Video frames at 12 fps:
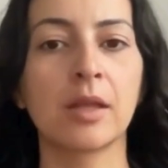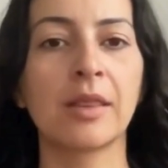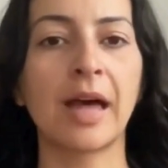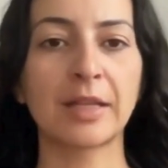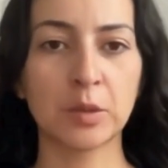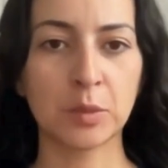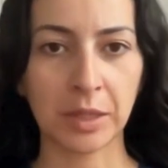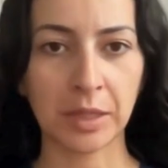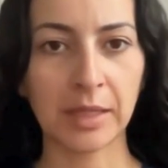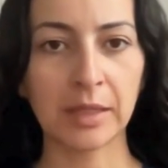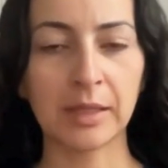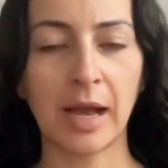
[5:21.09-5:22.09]
That's where
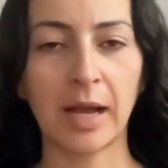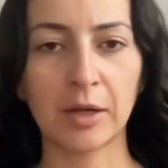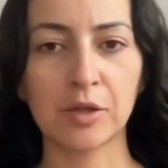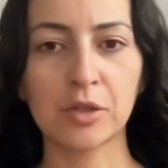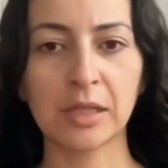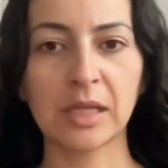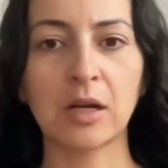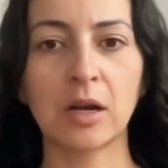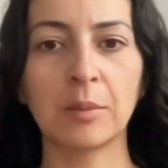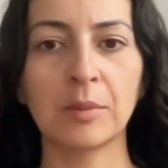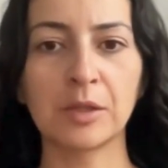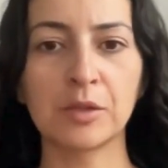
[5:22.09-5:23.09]
it can actually
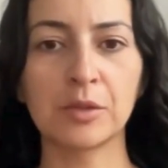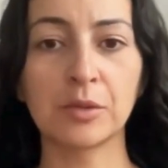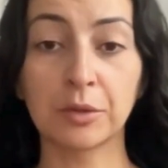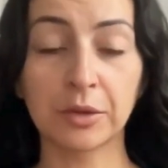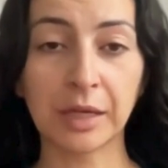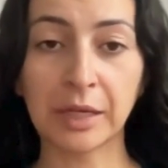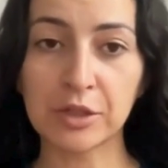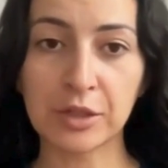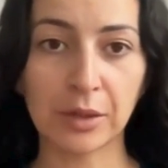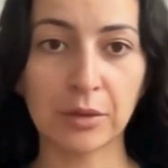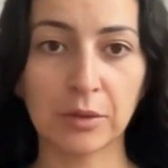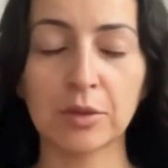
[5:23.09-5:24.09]
come into
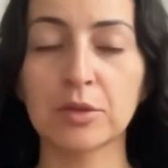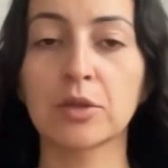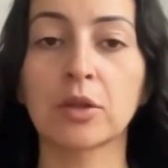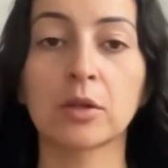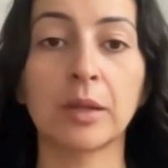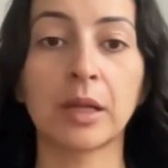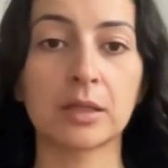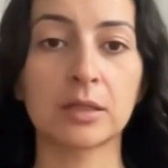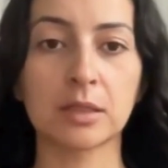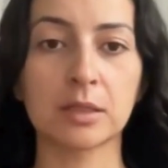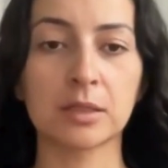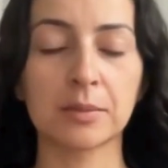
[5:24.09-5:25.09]
creation through the solar
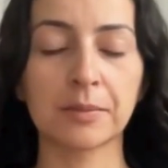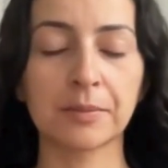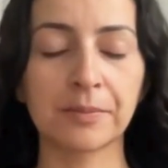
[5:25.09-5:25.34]
plexus.